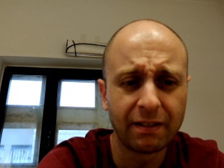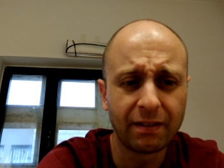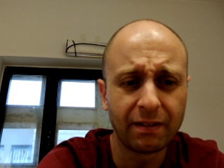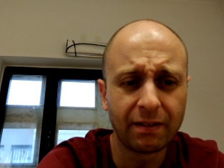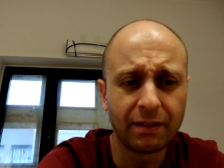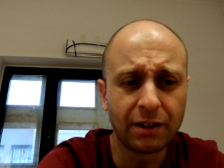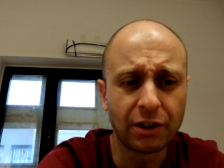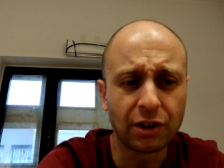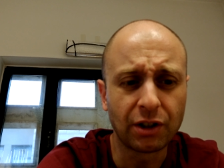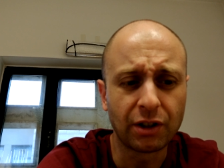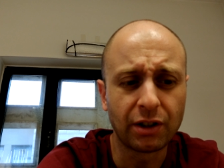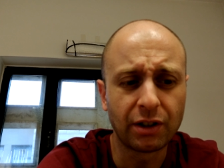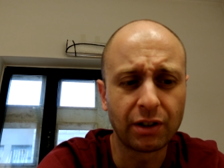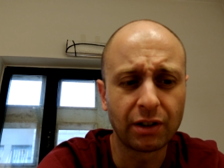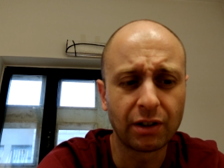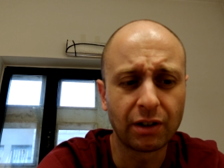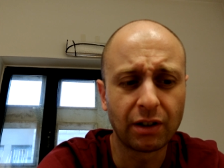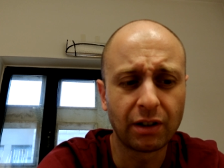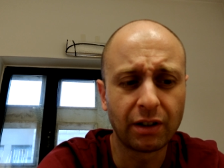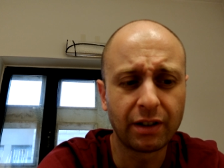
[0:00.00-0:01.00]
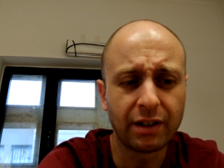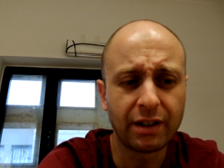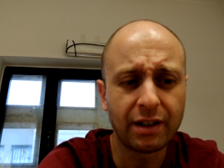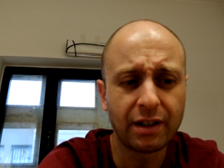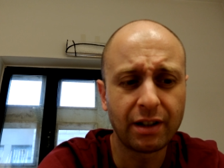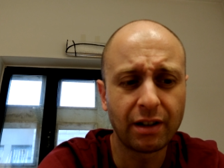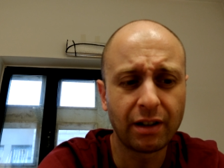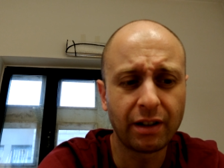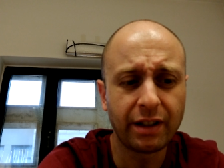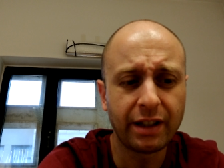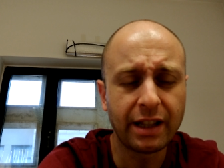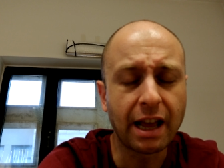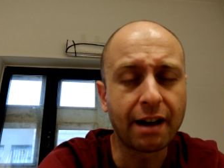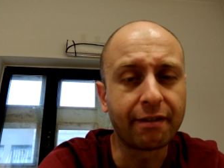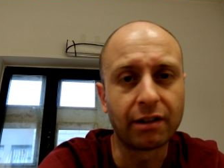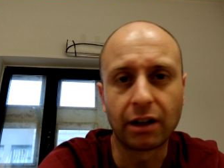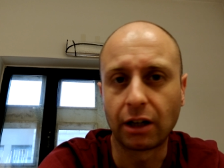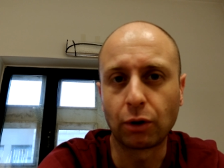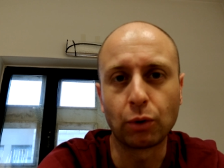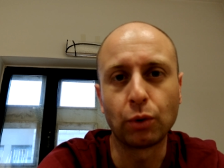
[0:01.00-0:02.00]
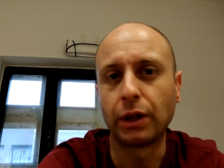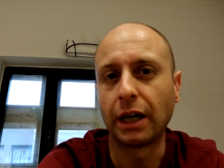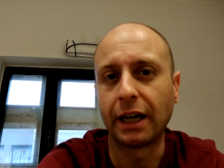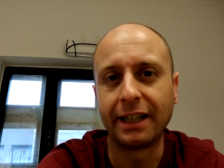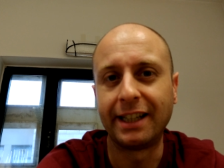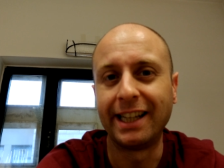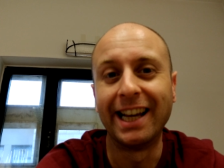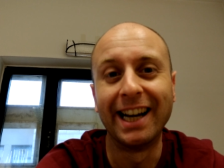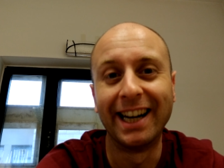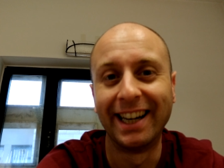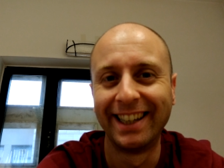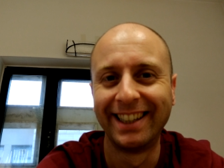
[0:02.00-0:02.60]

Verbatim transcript: which is never a good idea.